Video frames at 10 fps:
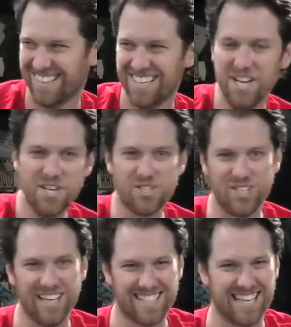
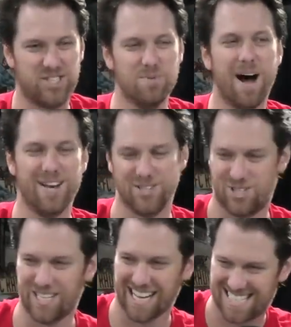It's like Jumanji.
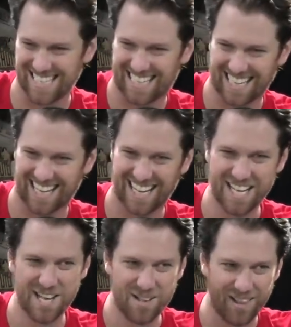She gets like
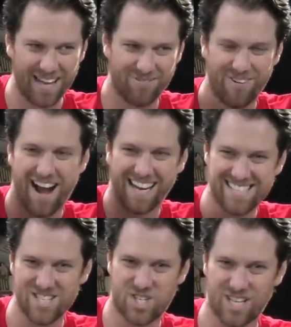vines
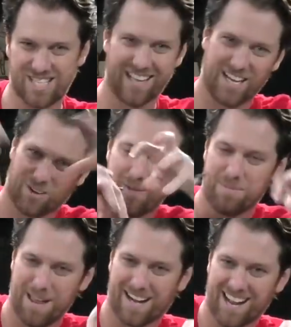and shit to like grab the
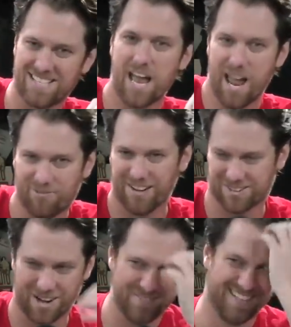bad guys and fights crime.